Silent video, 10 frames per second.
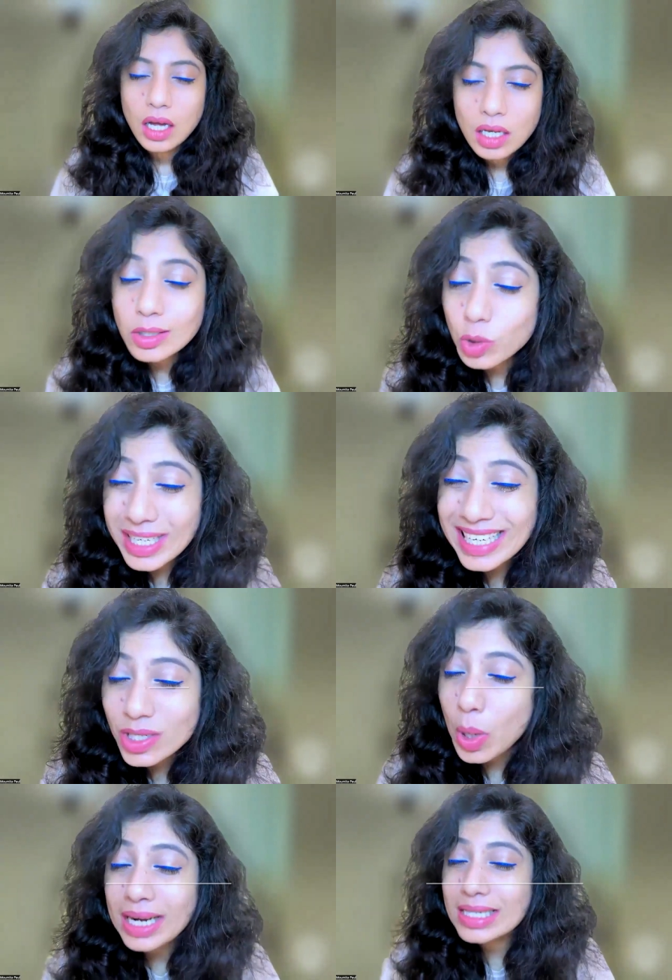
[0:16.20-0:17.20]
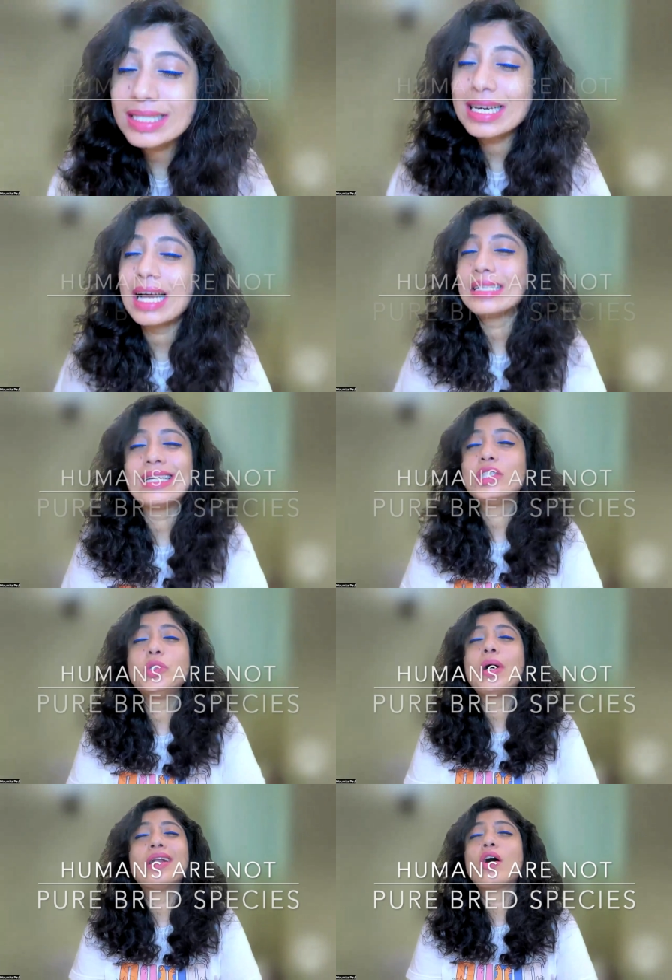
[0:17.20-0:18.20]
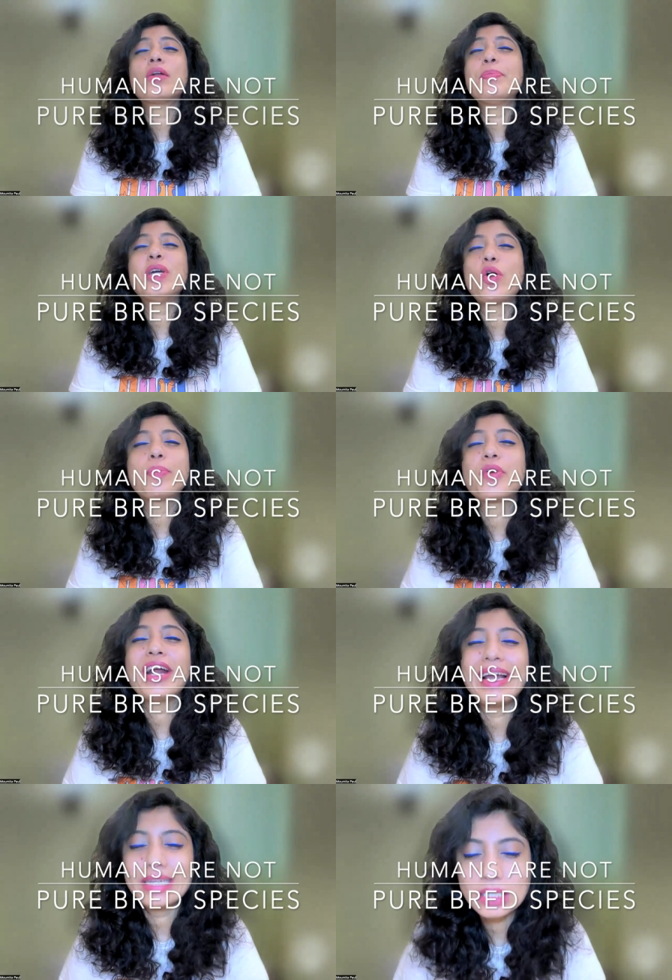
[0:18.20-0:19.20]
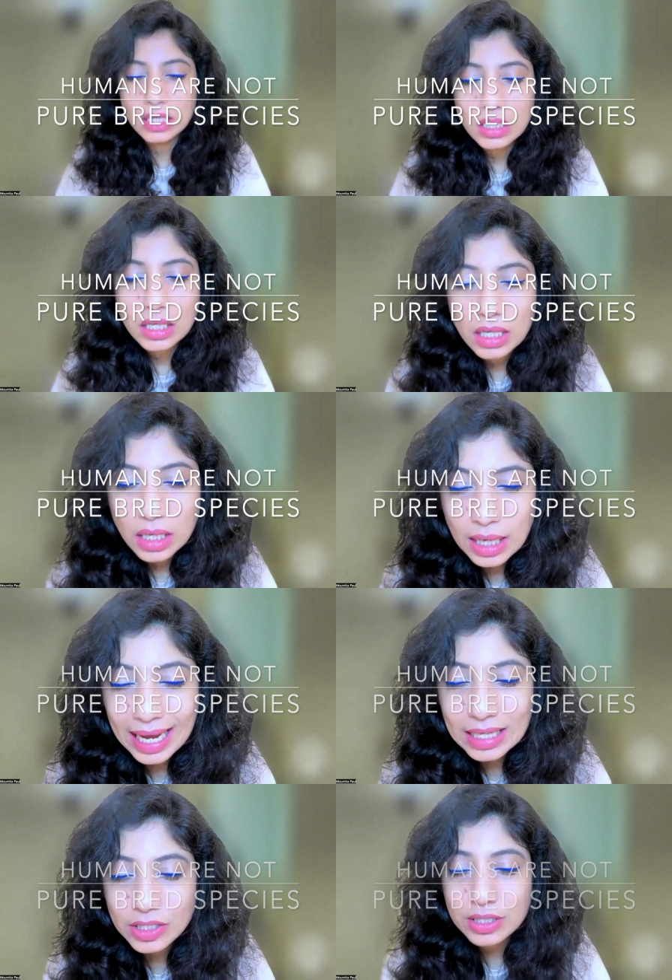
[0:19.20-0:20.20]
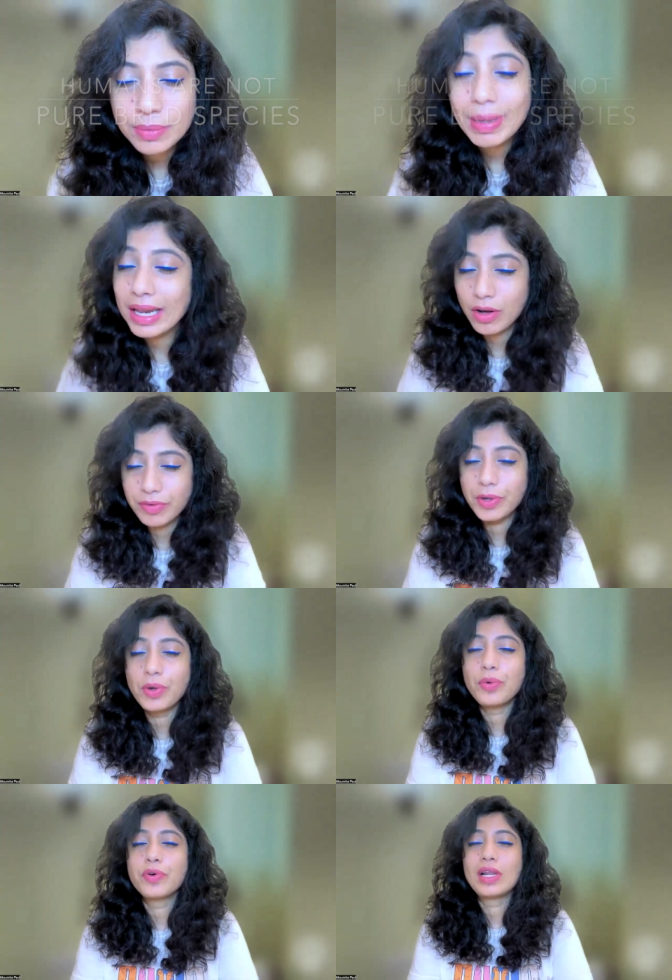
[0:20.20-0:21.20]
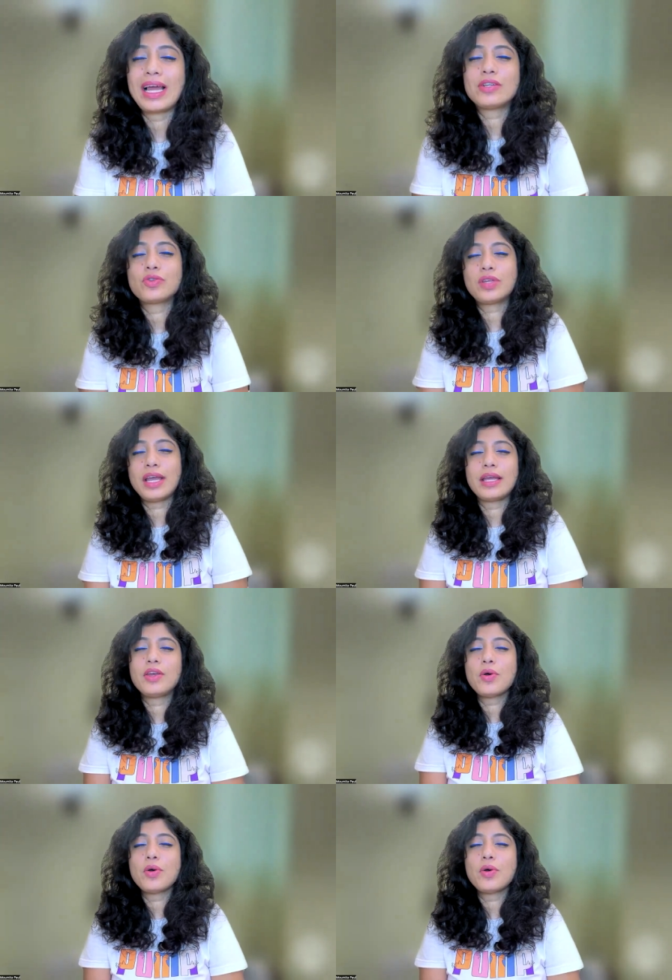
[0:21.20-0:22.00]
You need to understand that you are not purebred, as many of you would like to think.